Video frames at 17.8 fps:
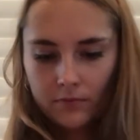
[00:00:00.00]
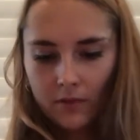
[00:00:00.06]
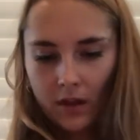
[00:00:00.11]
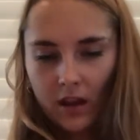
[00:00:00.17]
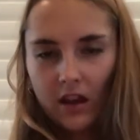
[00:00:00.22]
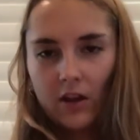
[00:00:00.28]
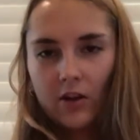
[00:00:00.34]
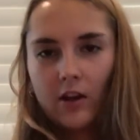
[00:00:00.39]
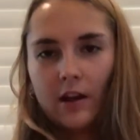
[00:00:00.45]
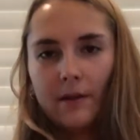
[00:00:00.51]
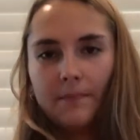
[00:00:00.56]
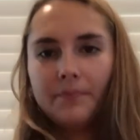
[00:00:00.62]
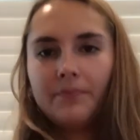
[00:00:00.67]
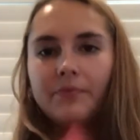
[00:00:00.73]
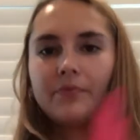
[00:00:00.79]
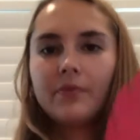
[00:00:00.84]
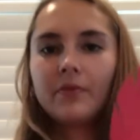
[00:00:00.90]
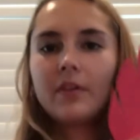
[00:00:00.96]
Okay,
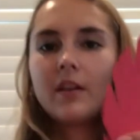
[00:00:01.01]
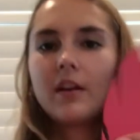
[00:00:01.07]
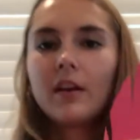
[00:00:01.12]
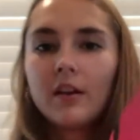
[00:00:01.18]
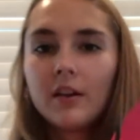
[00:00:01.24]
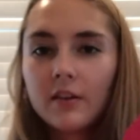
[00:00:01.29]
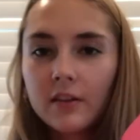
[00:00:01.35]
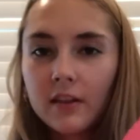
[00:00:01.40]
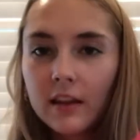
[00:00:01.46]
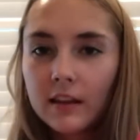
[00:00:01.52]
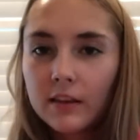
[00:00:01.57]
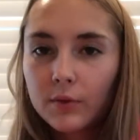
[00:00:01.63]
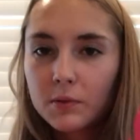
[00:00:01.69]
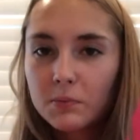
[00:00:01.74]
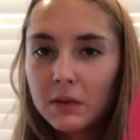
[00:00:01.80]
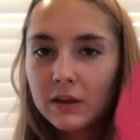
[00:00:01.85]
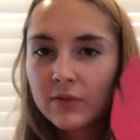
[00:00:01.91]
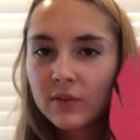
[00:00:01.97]
that's what
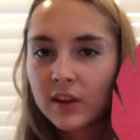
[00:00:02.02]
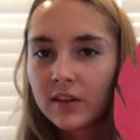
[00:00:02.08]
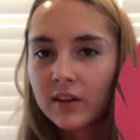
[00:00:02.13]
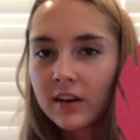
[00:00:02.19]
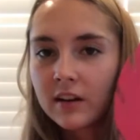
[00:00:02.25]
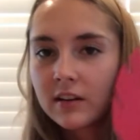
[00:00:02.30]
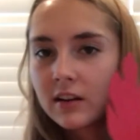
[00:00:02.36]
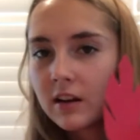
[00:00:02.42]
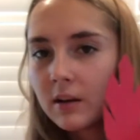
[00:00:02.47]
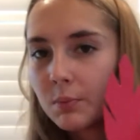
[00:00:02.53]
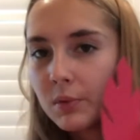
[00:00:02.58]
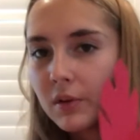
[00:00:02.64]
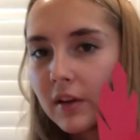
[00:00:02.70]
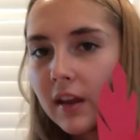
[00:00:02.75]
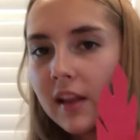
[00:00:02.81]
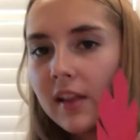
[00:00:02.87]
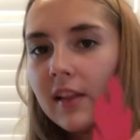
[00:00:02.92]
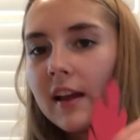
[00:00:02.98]
my feather ended up
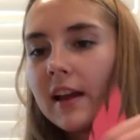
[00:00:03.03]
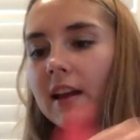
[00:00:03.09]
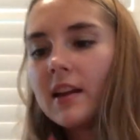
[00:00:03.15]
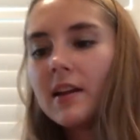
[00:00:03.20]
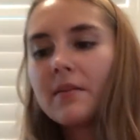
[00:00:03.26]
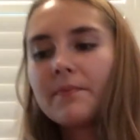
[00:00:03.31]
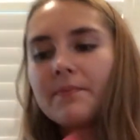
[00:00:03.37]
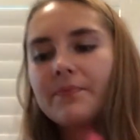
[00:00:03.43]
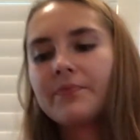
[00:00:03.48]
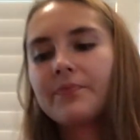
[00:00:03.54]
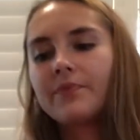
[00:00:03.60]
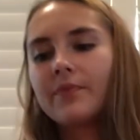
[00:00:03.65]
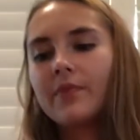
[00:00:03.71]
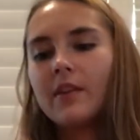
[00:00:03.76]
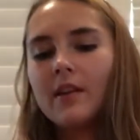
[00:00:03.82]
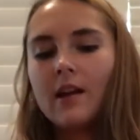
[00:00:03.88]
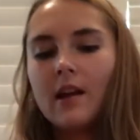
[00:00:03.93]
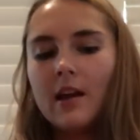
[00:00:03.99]
looking like.
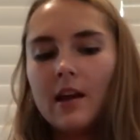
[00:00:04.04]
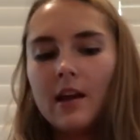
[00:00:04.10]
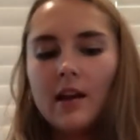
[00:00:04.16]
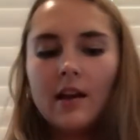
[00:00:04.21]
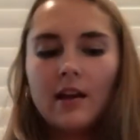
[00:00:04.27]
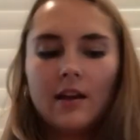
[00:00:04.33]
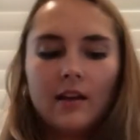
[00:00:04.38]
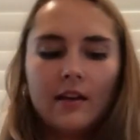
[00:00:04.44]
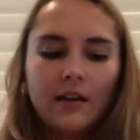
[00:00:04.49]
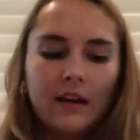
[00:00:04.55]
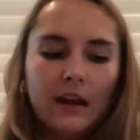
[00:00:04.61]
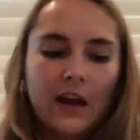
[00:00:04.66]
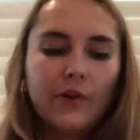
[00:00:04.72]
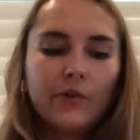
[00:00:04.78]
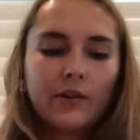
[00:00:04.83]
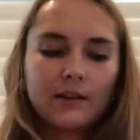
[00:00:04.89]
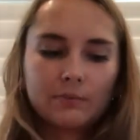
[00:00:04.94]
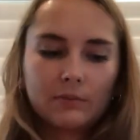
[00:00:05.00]
Now what
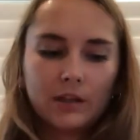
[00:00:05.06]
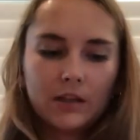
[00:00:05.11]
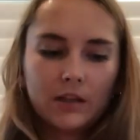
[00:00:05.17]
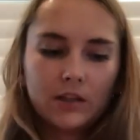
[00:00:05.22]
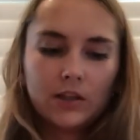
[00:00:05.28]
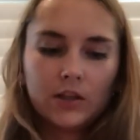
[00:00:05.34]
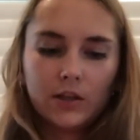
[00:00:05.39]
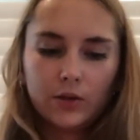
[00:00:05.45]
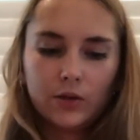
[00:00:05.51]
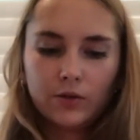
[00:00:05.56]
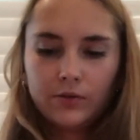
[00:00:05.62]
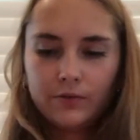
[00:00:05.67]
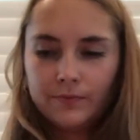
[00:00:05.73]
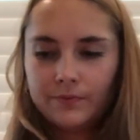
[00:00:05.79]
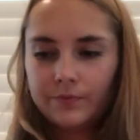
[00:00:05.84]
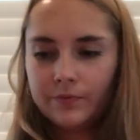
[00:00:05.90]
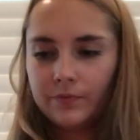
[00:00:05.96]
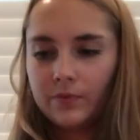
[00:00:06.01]
I'm gonna do
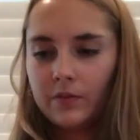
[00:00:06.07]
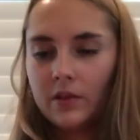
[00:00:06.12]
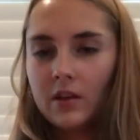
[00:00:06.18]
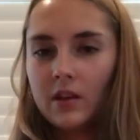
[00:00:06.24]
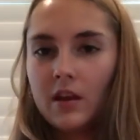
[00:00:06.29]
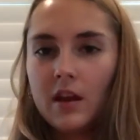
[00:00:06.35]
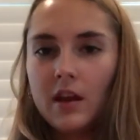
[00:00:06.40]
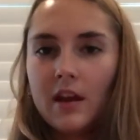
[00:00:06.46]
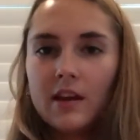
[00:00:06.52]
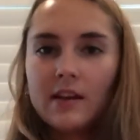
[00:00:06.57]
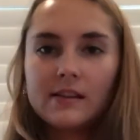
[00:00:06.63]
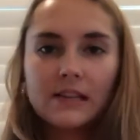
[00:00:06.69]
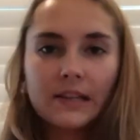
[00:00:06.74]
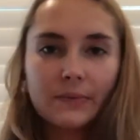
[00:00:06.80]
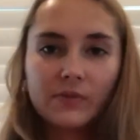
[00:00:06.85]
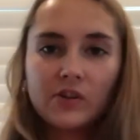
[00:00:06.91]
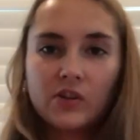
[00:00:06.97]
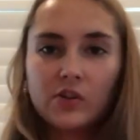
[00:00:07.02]
is I'm
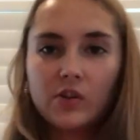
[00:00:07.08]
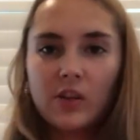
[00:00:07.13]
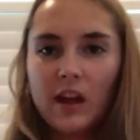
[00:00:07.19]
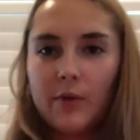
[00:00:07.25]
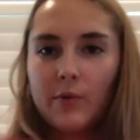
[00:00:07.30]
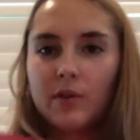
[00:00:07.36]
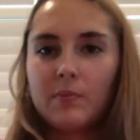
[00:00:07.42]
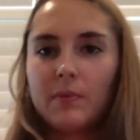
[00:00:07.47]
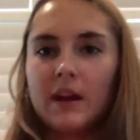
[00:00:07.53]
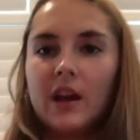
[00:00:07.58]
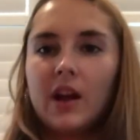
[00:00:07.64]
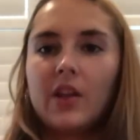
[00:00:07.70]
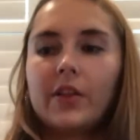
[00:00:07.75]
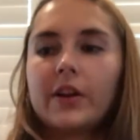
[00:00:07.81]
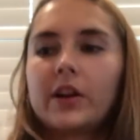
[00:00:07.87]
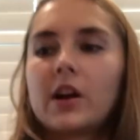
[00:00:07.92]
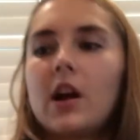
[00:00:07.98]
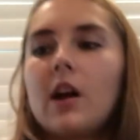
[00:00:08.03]
gonna do that with my other
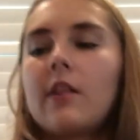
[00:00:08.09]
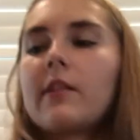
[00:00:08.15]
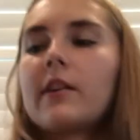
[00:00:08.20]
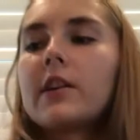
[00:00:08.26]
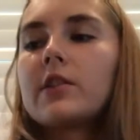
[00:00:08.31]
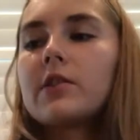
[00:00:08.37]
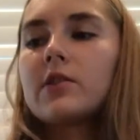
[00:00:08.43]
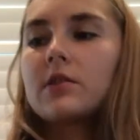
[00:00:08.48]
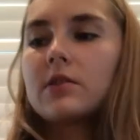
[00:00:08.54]
colors.